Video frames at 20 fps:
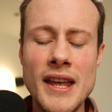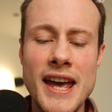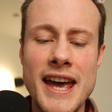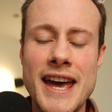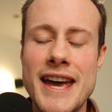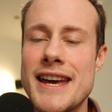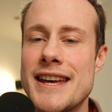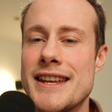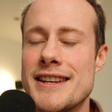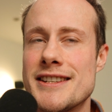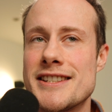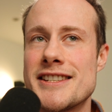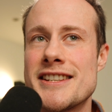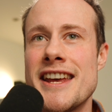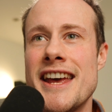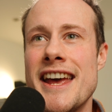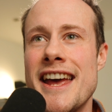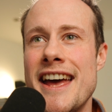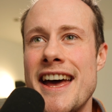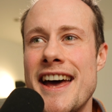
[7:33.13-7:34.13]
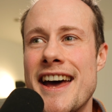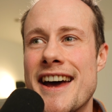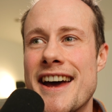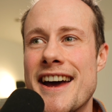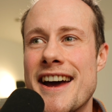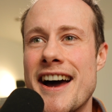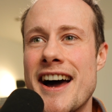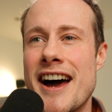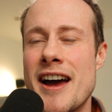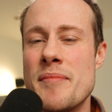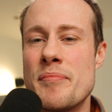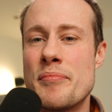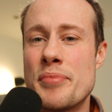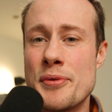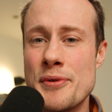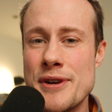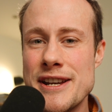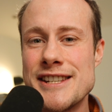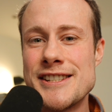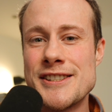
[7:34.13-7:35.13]
And I
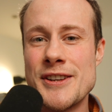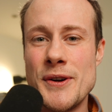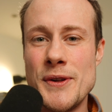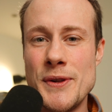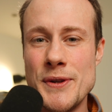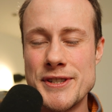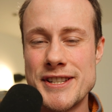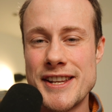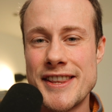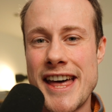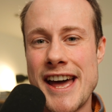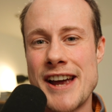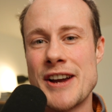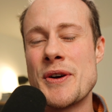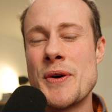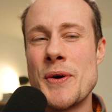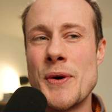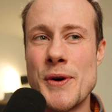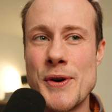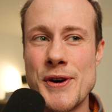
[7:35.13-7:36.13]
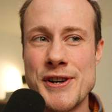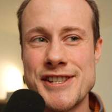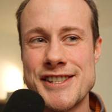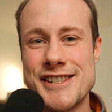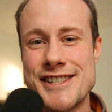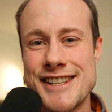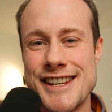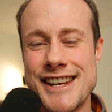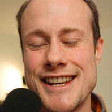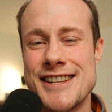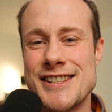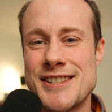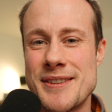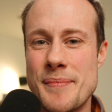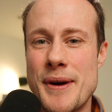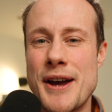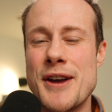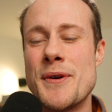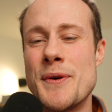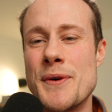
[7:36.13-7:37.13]
pre-sold that course to
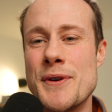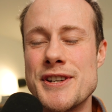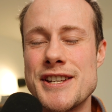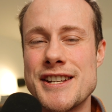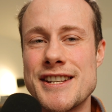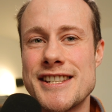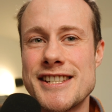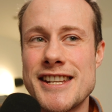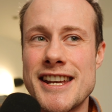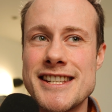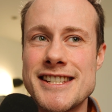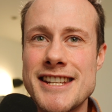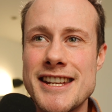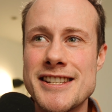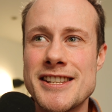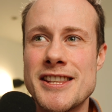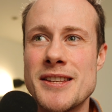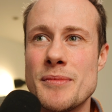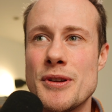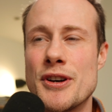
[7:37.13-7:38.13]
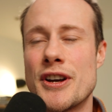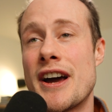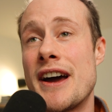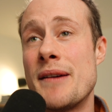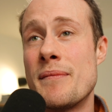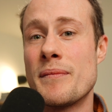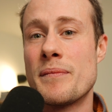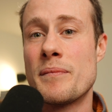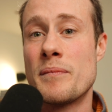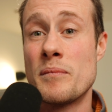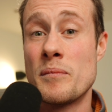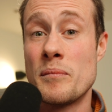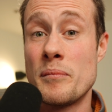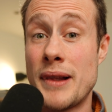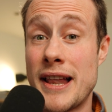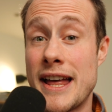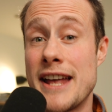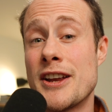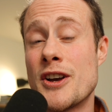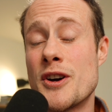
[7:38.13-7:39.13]
my audience. I said to them, look, I'm
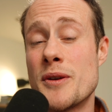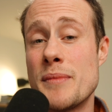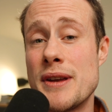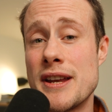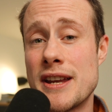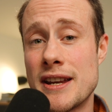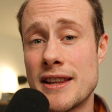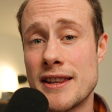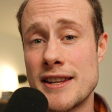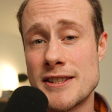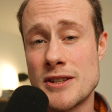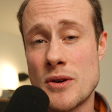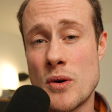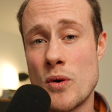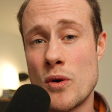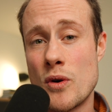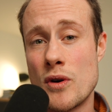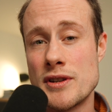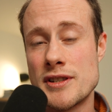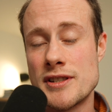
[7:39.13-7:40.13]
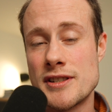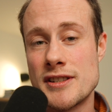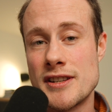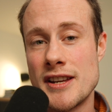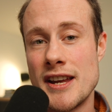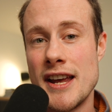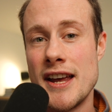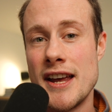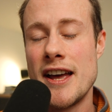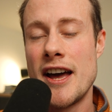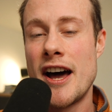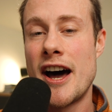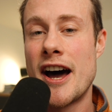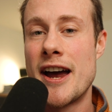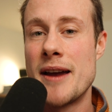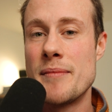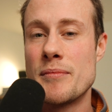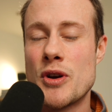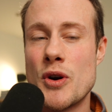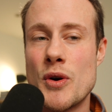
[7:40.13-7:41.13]
planning on making this course.
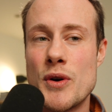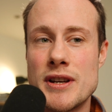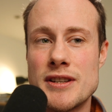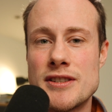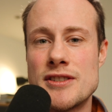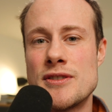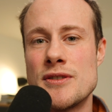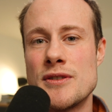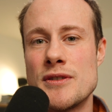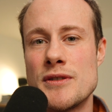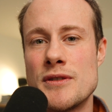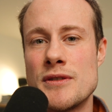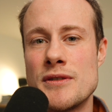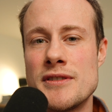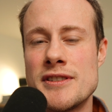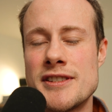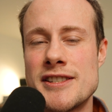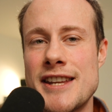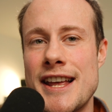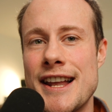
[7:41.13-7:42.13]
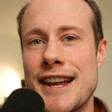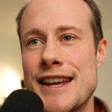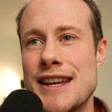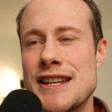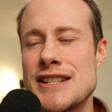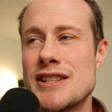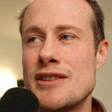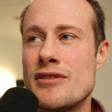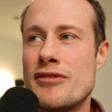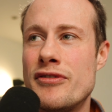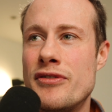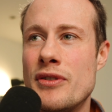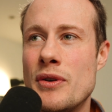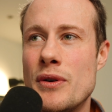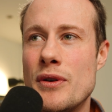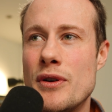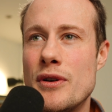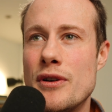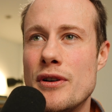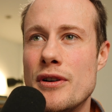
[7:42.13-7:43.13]
I'm going to sell it
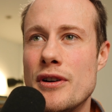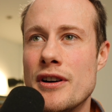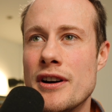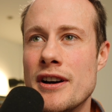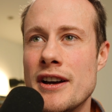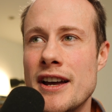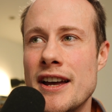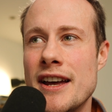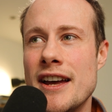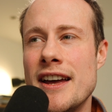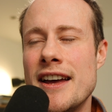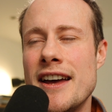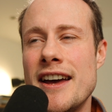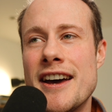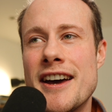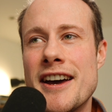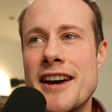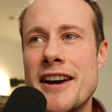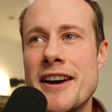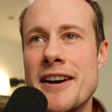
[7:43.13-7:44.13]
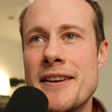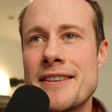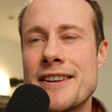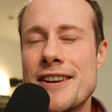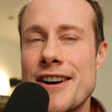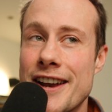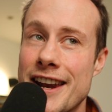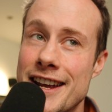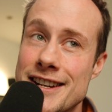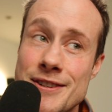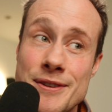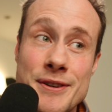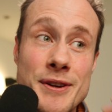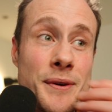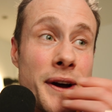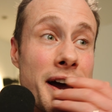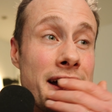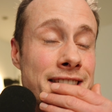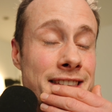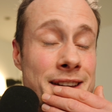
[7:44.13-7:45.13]
for, God, I don't know.
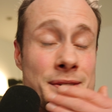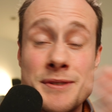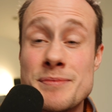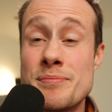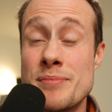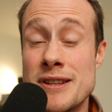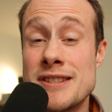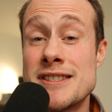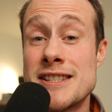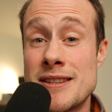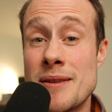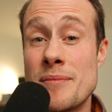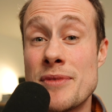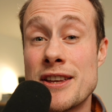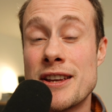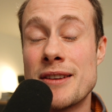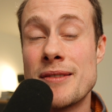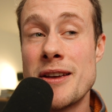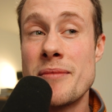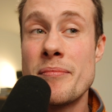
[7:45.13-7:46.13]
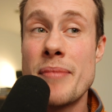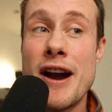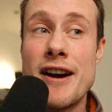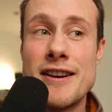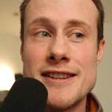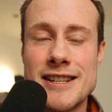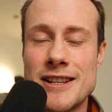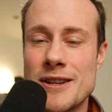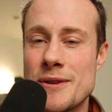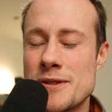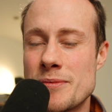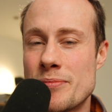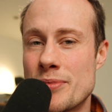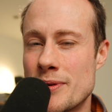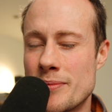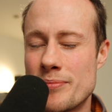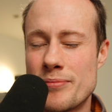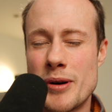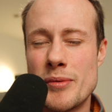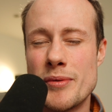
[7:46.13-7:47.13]
It's something embarrassing. It was
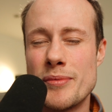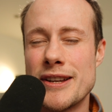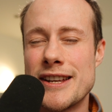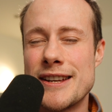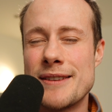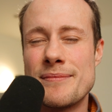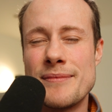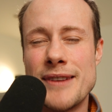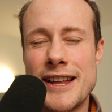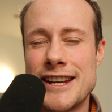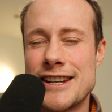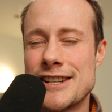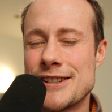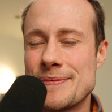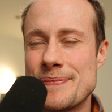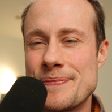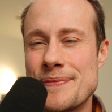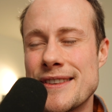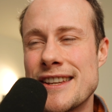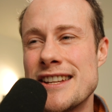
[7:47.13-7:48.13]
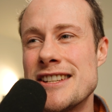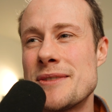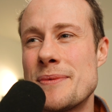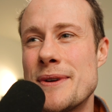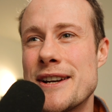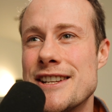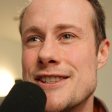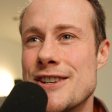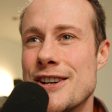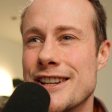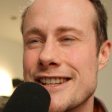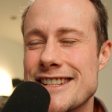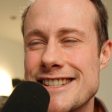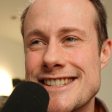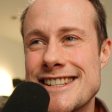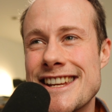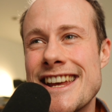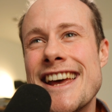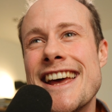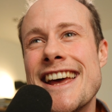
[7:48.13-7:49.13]
probably like $20.